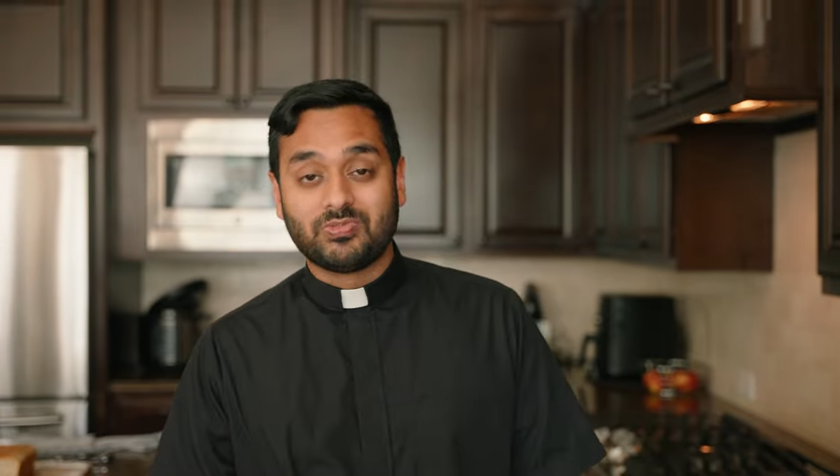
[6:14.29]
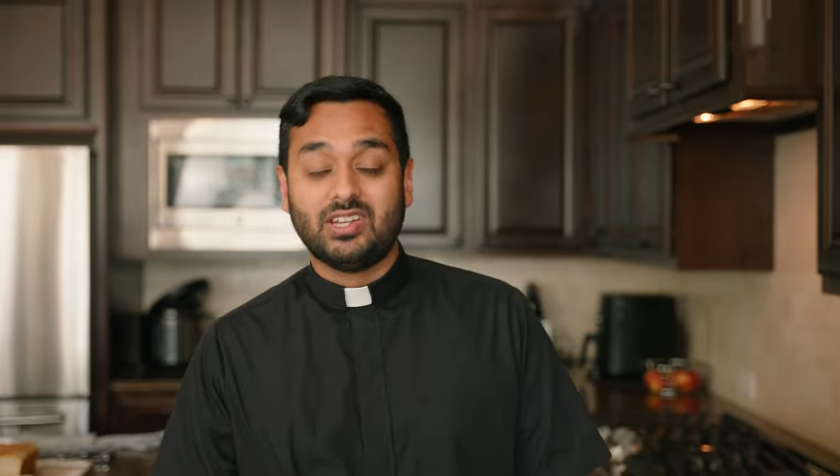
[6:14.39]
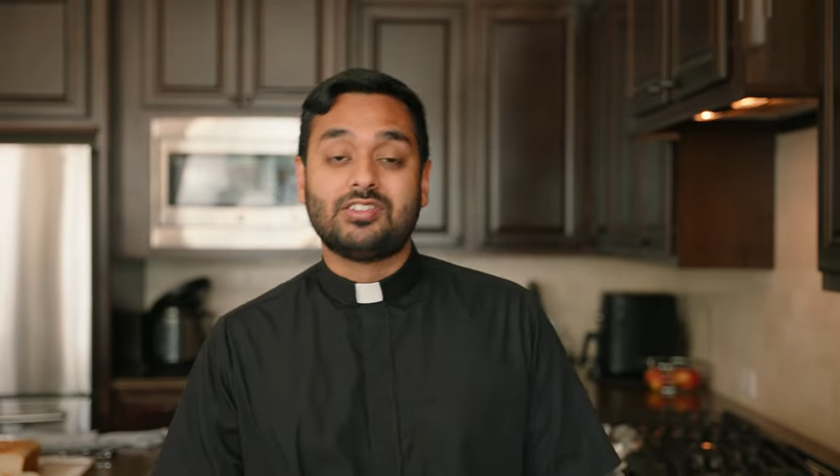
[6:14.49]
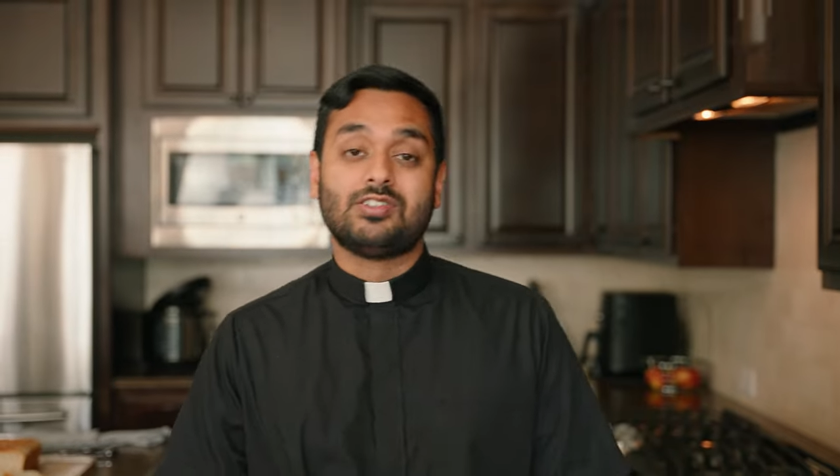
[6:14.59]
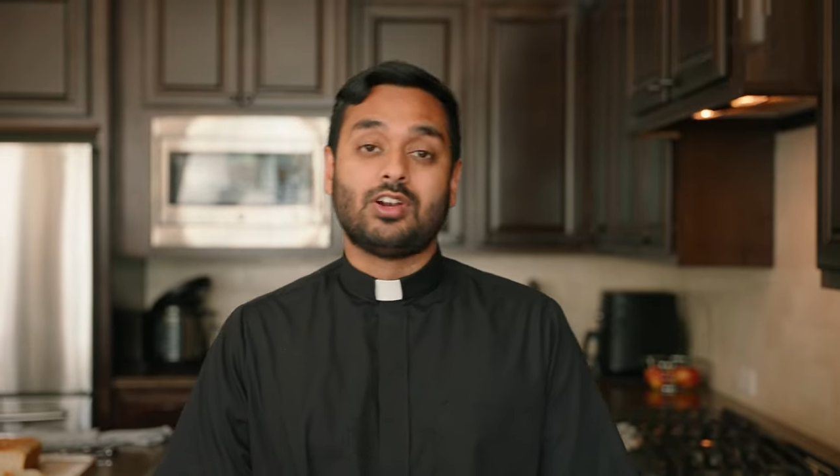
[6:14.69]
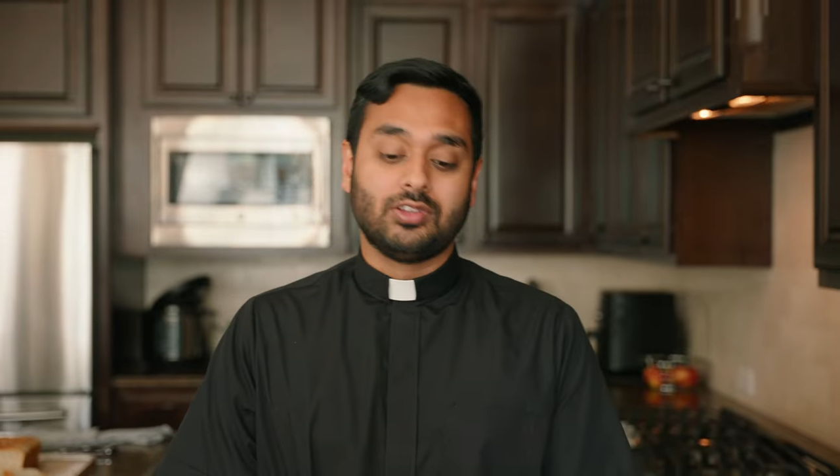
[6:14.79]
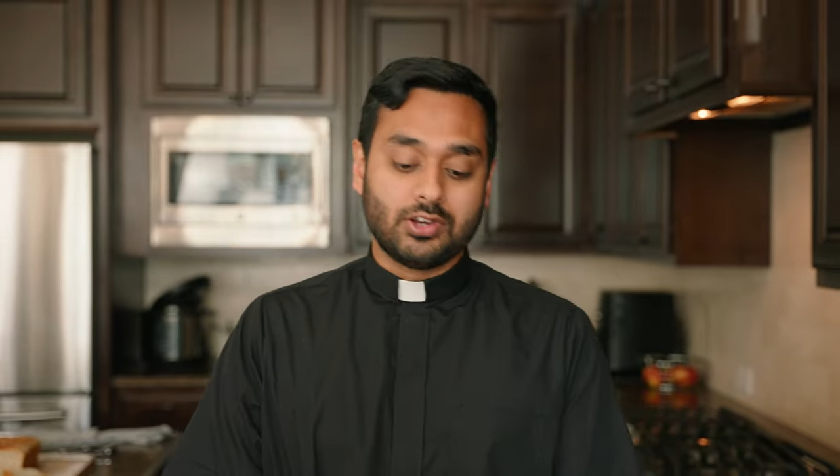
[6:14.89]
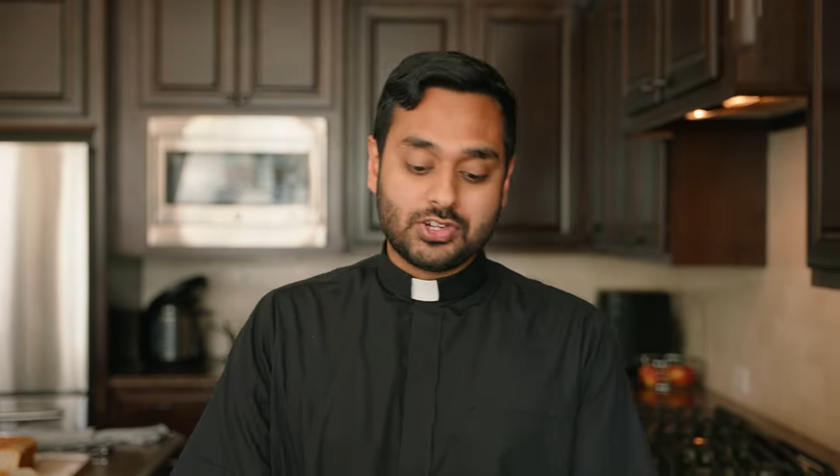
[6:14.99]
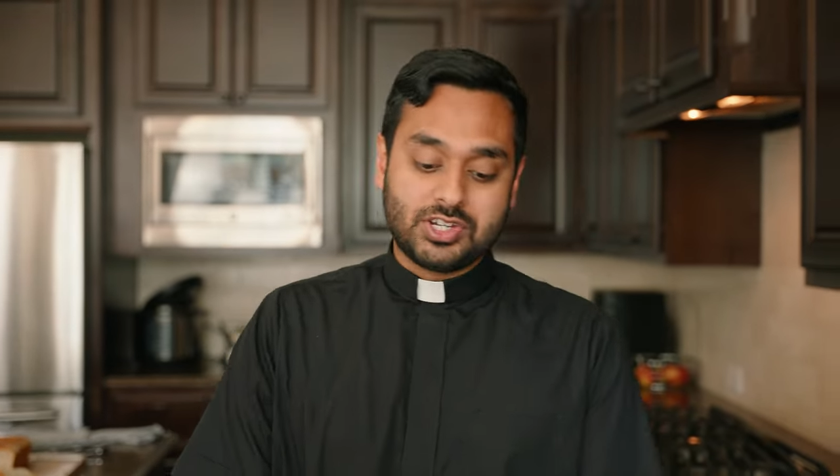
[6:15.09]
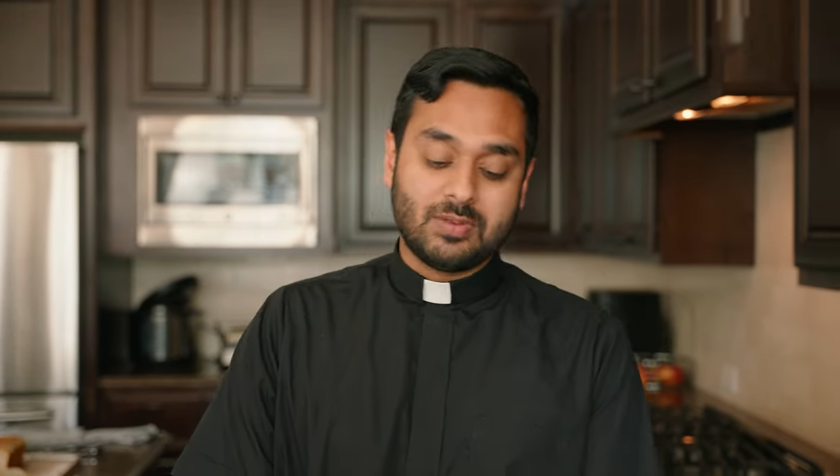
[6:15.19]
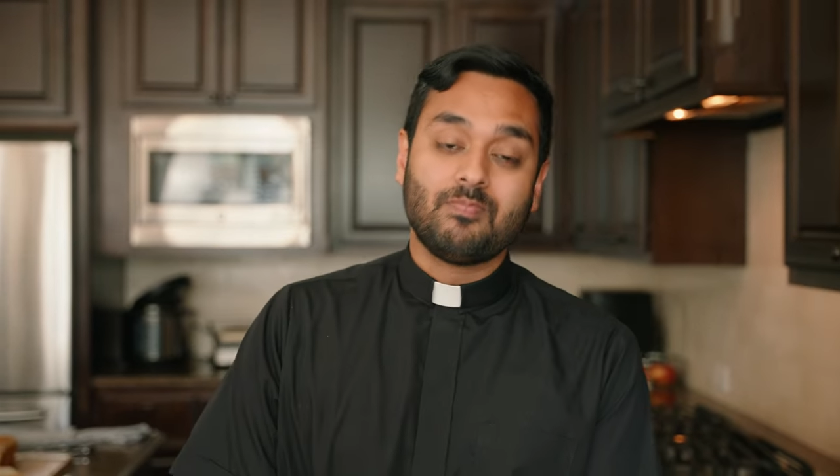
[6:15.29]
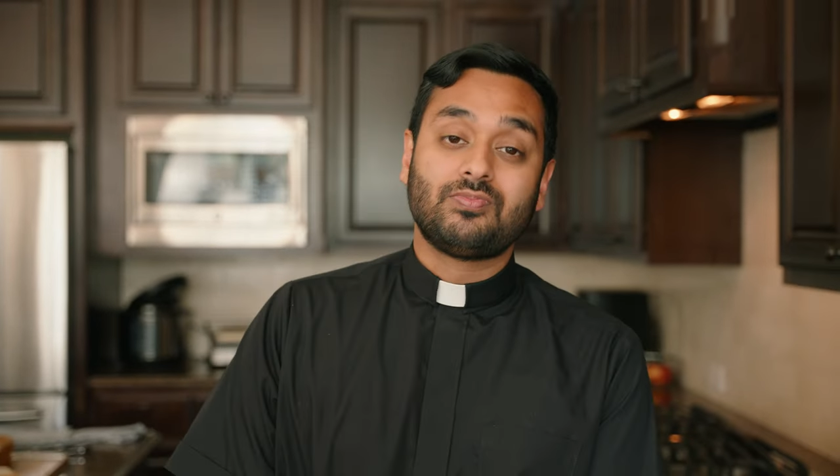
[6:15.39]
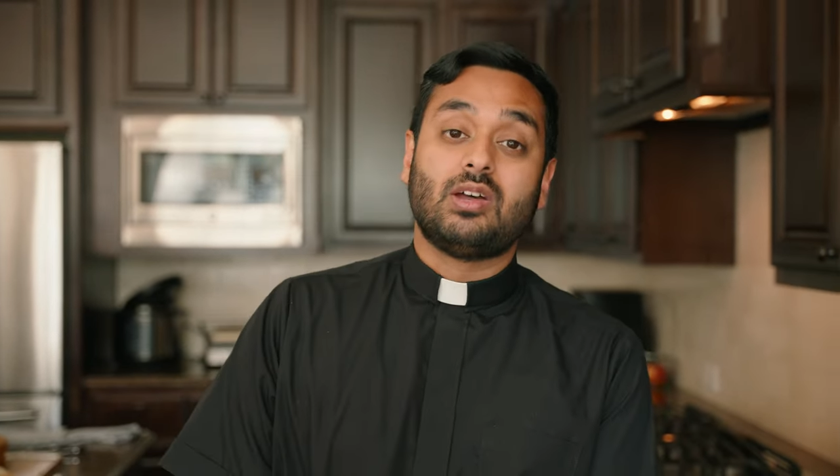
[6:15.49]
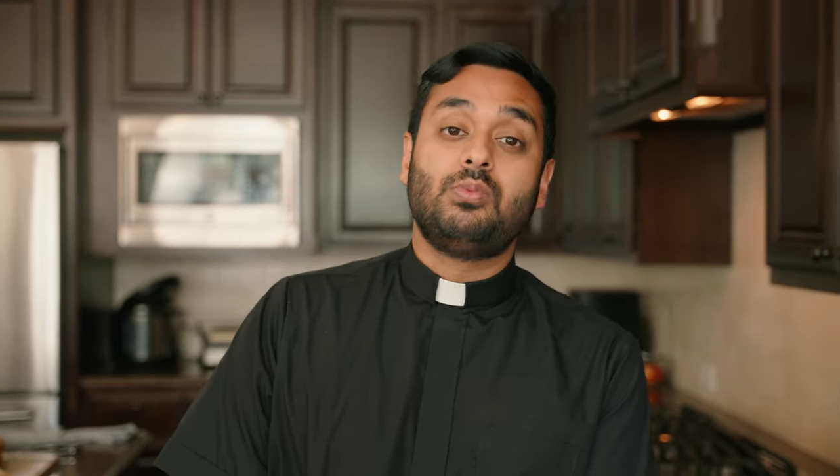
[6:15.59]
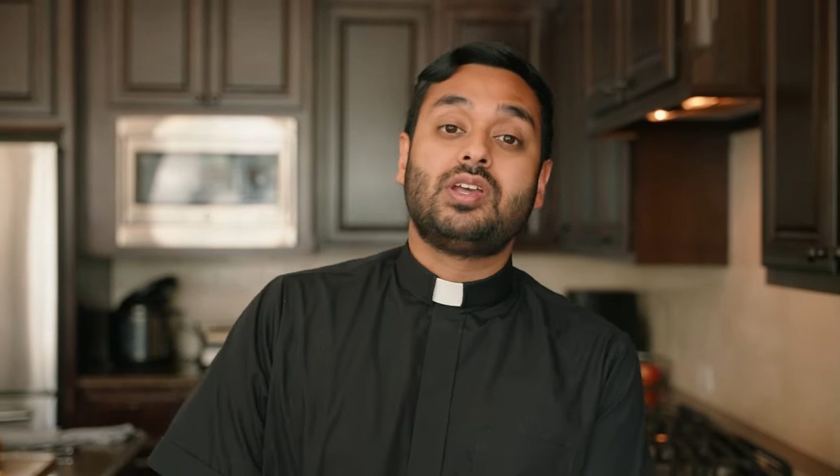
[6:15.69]
And it's in our liturgy
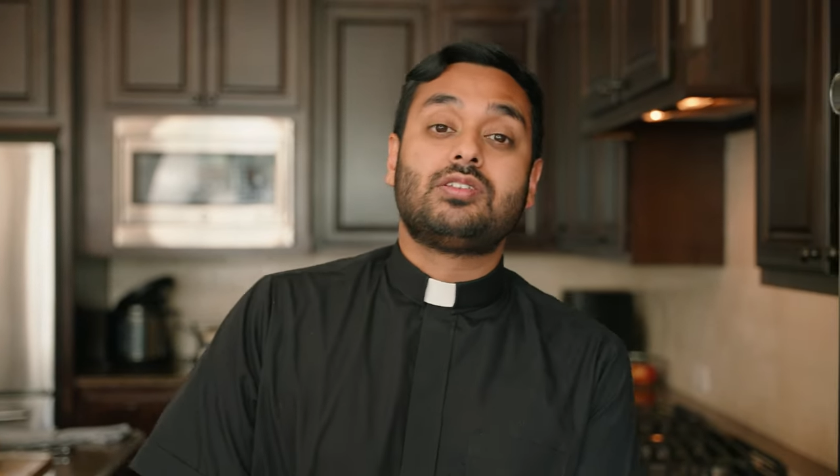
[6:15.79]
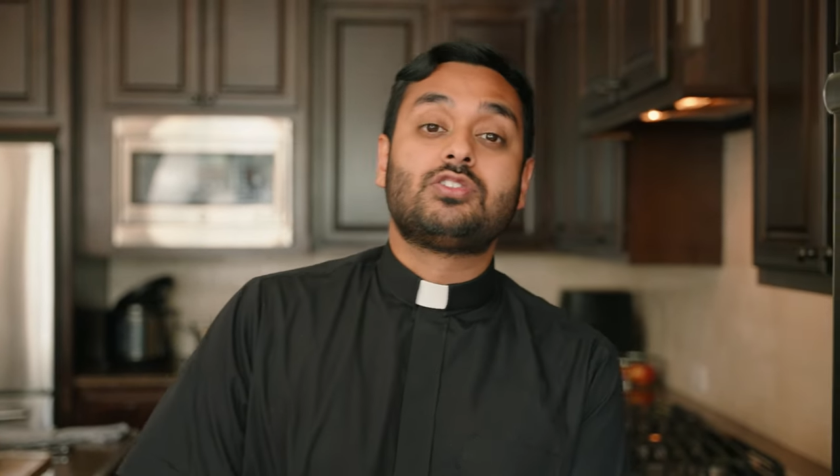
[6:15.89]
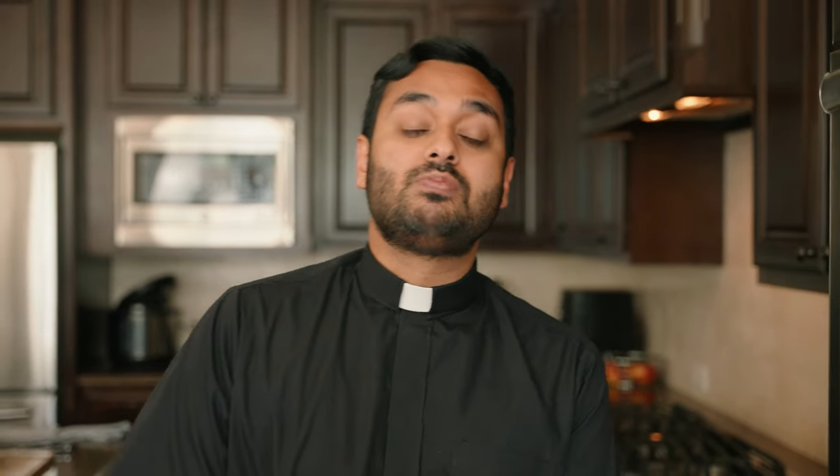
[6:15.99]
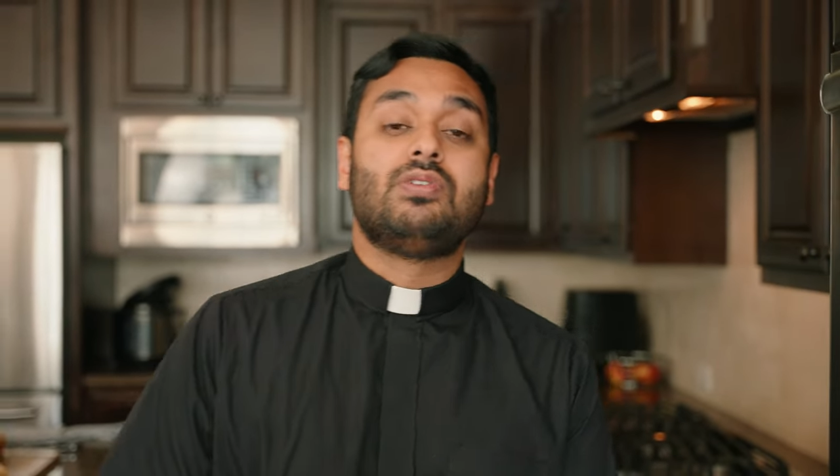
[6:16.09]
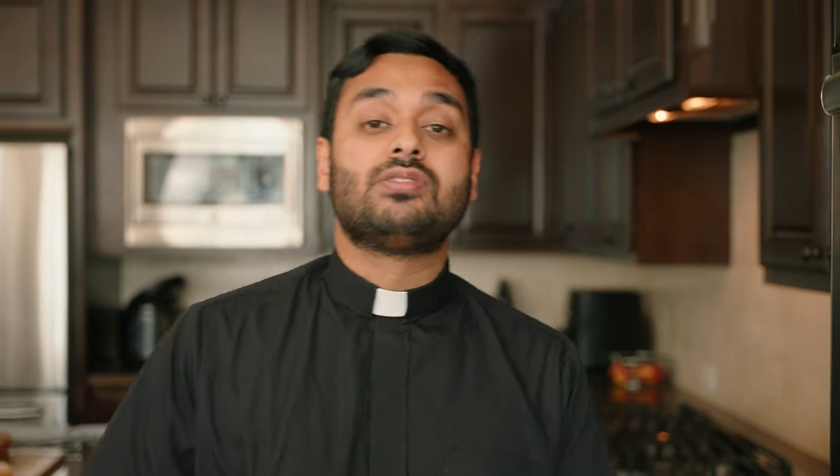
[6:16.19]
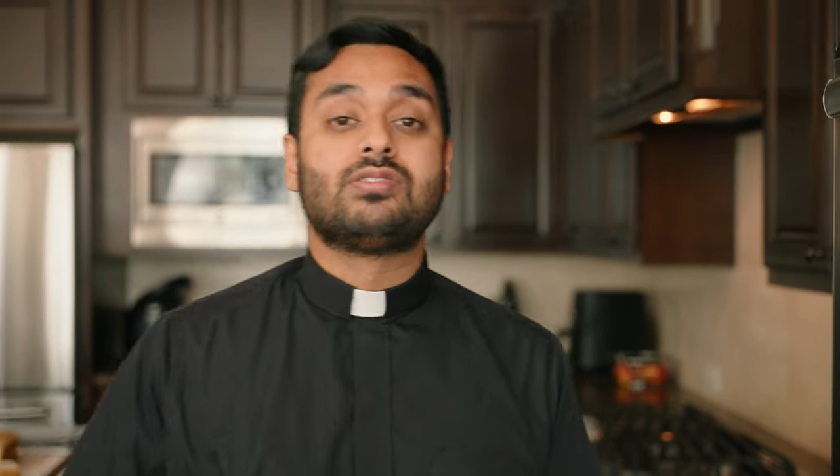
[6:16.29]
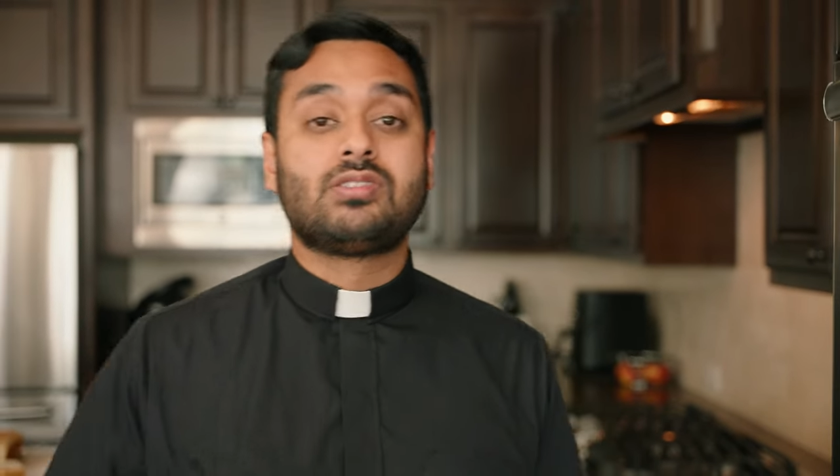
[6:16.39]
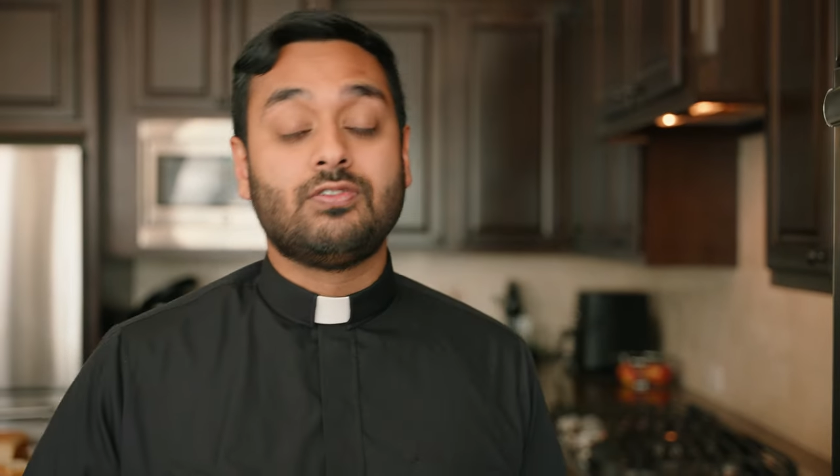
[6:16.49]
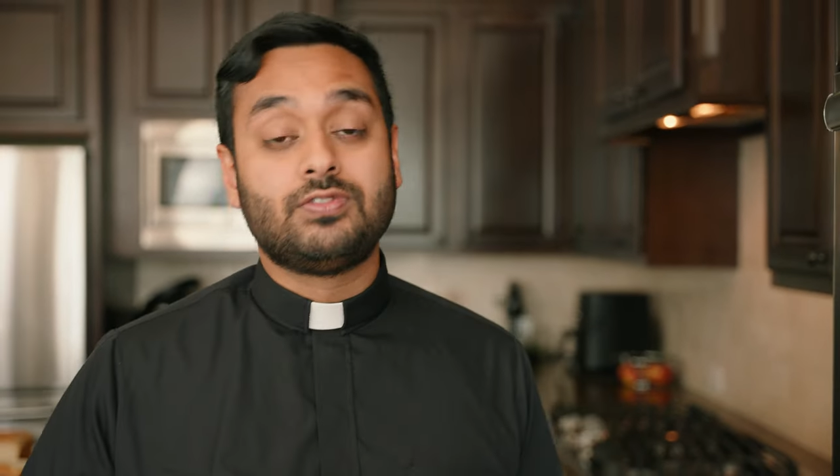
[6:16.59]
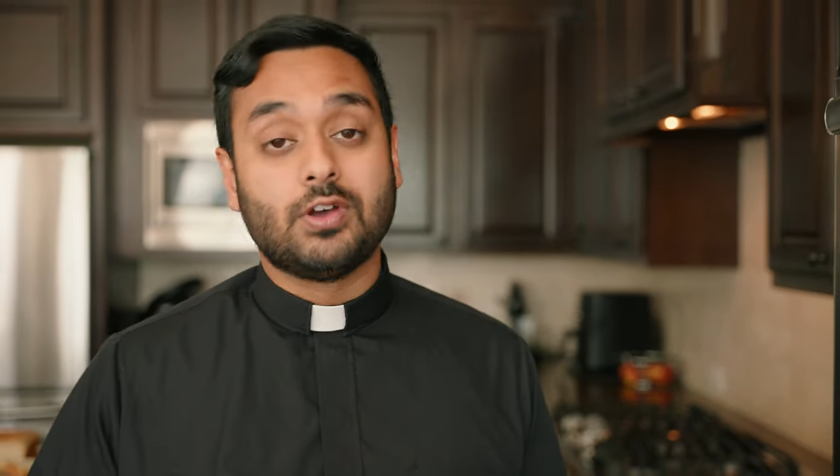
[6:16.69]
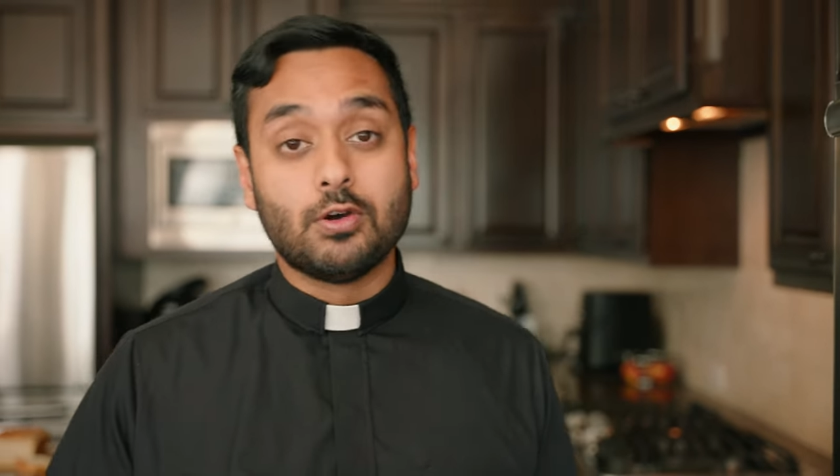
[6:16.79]
that we get to experience this gift